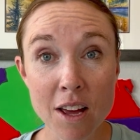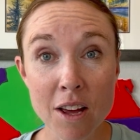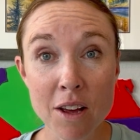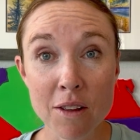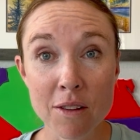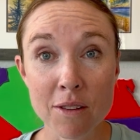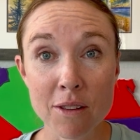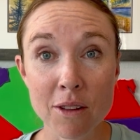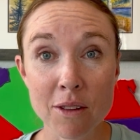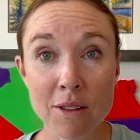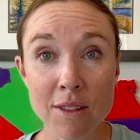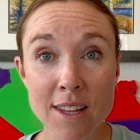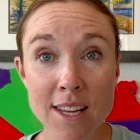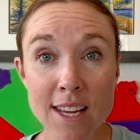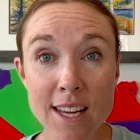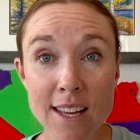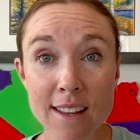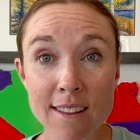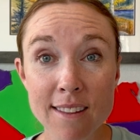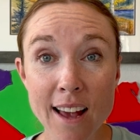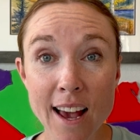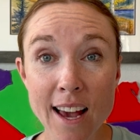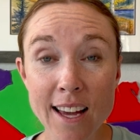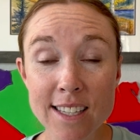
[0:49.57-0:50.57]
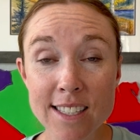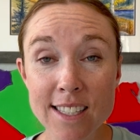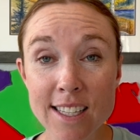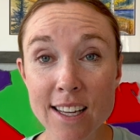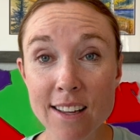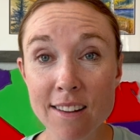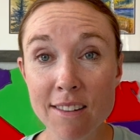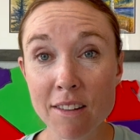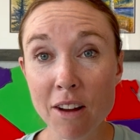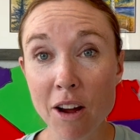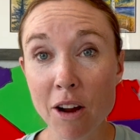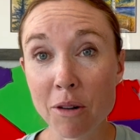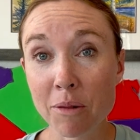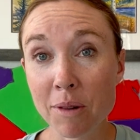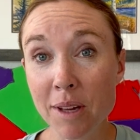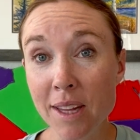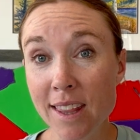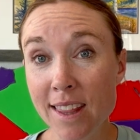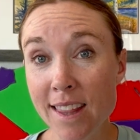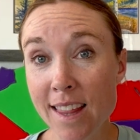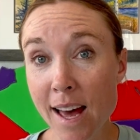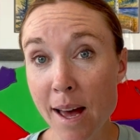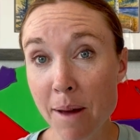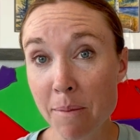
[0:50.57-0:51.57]
So these ideas are with
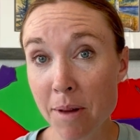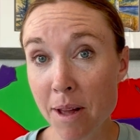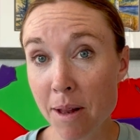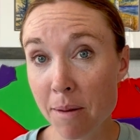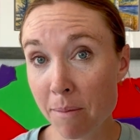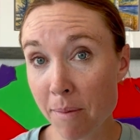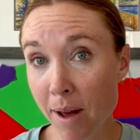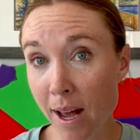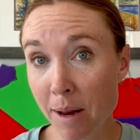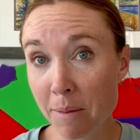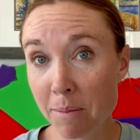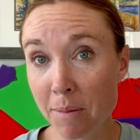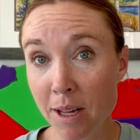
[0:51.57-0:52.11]
them in mind,